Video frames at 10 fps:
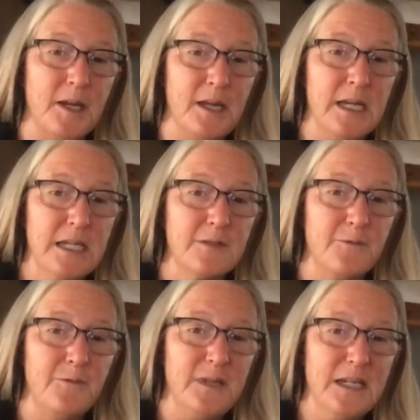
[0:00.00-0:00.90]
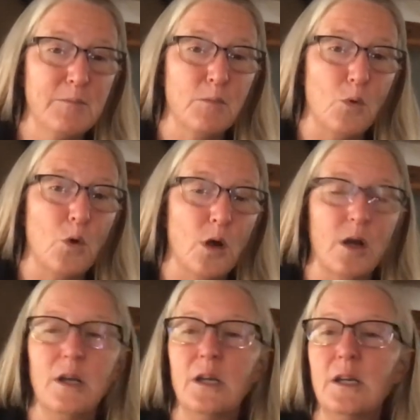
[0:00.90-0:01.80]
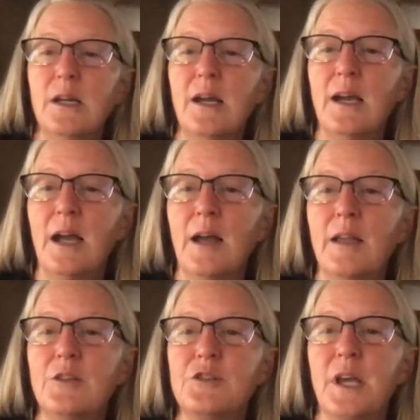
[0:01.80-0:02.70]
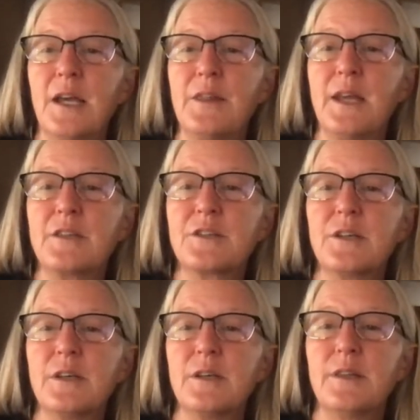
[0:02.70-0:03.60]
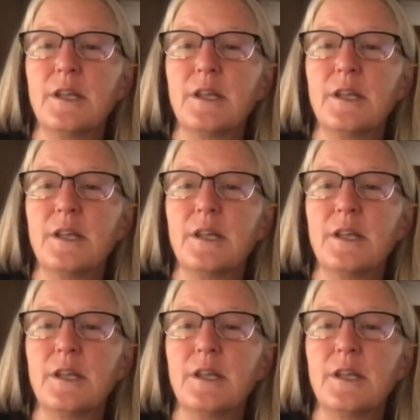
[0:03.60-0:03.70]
gonna need to feed more. And Chad, that's a